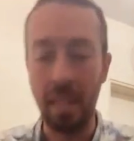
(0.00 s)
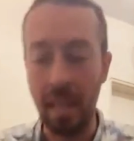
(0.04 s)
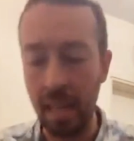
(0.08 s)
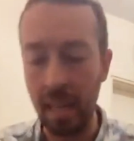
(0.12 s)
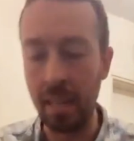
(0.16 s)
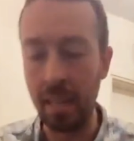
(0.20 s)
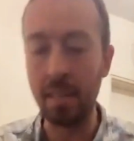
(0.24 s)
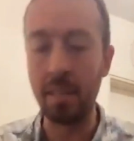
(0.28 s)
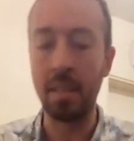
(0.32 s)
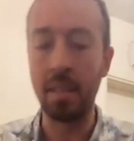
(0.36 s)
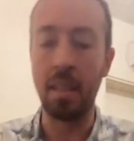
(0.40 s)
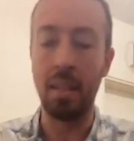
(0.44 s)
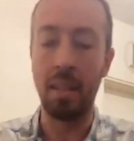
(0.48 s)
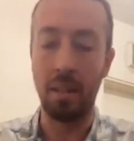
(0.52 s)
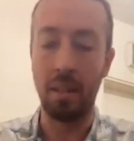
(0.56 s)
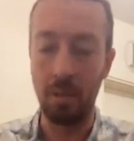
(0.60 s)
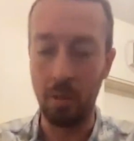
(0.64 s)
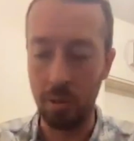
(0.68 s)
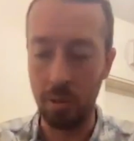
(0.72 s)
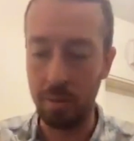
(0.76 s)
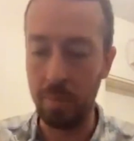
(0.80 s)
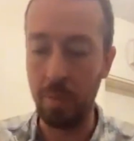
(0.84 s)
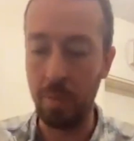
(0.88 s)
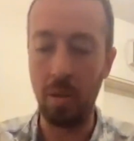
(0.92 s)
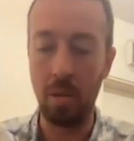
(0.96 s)
the case that
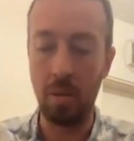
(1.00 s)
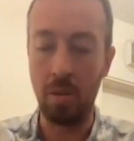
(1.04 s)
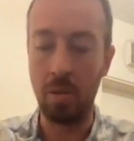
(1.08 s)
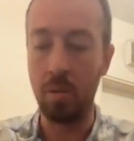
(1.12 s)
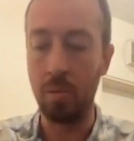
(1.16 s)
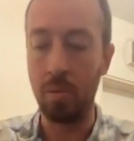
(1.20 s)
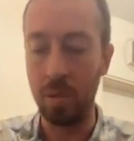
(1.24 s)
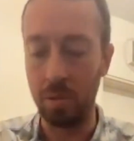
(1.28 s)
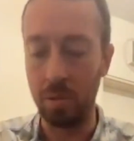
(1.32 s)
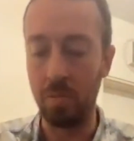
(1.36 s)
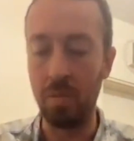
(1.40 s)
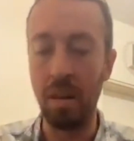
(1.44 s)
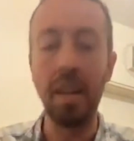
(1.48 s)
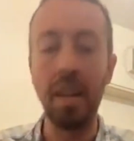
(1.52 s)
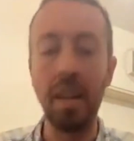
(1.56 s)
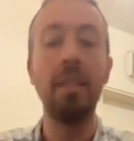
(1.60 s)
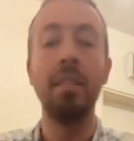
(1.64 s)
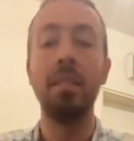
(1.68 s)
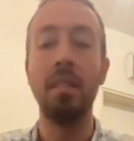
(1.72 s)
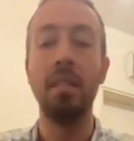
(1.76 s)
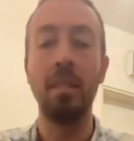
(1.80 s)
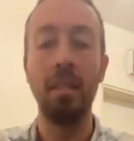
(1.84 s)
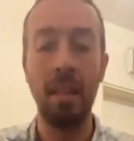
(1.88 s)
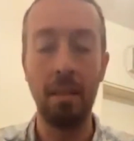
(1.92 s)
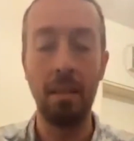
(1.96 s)
HaKadosh Baruch Hu was
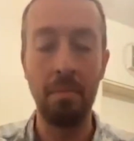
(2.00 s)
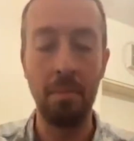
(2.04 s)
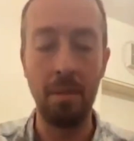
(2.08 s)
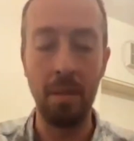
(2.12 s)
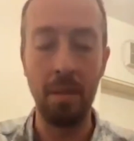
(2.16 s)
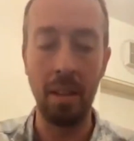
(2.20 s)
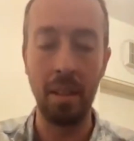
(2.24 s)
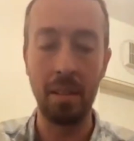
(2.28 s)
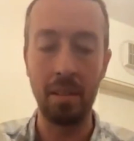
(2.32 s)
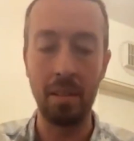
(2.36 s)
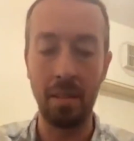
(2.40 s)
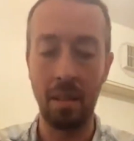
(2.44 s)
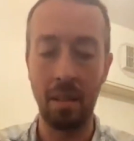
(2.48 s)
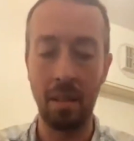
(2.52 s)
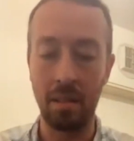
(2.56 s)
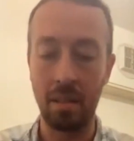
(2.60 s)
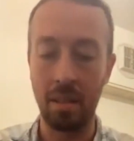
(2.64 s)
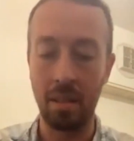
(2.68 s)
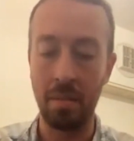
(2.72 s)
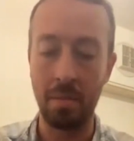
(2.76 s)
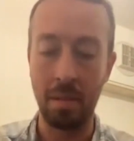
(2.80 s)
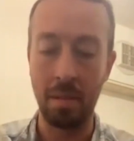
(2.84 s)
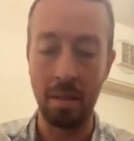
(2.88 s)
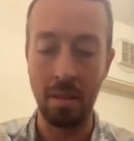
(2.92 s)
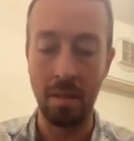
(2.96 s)
ready to let Bnei Yisrael
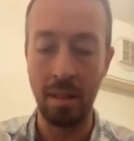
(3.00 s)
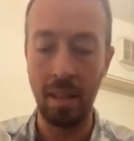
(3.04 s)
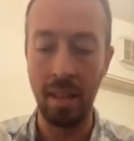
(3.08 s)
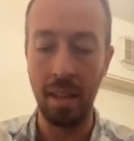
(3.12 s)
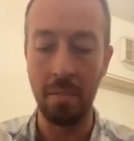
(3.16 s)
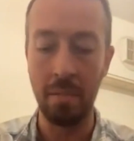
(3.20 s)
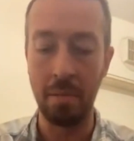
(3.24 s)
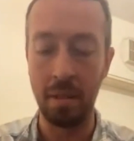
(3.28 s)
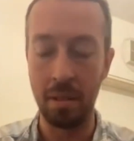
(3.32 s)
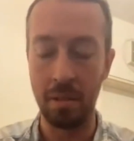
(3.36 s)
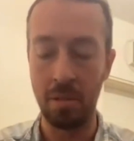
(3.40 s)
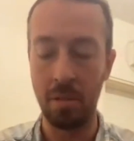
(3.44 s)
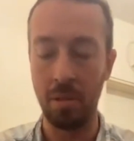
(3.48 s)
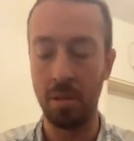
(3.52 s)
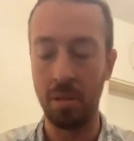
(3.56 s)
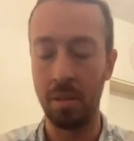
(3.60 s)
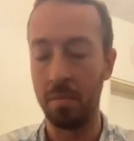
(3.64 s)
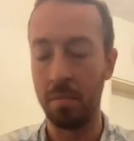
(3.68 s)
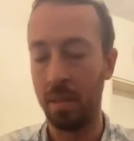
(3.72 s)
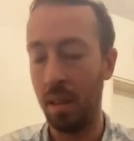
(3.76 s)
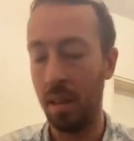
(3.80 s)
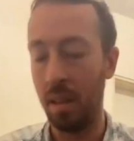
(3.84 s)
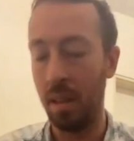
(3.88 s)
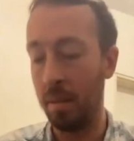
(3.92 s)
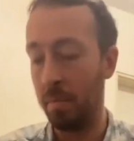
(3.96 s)
come to the land, but it took
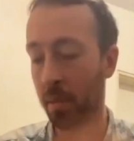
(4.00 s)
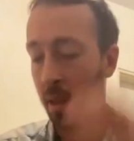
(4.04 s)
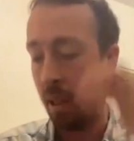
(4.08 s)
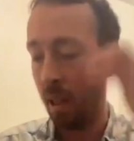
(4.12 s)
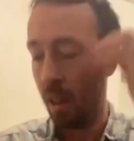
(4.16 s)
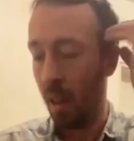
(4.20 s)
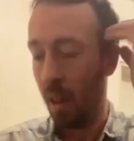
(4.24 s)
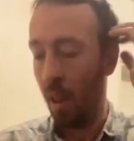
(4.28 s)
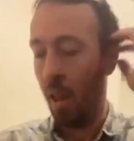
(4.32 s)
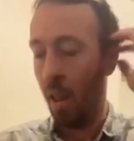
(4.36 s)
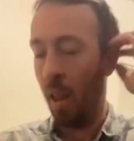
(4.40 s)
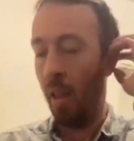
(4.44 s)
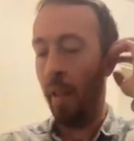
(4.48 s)
some time.